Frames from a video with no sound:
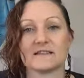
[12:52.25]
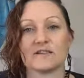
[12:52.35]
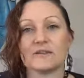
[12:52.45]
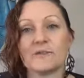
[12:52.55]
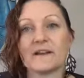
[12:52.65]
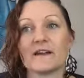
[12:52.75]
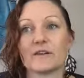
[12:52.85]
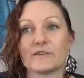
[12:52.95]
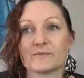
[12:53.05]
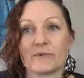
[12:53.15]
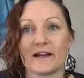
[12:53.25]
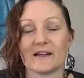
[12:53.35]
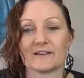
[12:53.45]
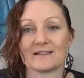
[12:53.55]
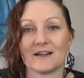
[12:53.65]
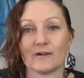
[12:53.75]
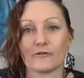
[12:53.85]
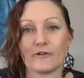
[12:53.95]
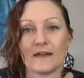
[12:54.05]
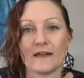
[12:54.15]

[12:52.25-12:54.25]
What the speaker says: It could be that you're spreading yourself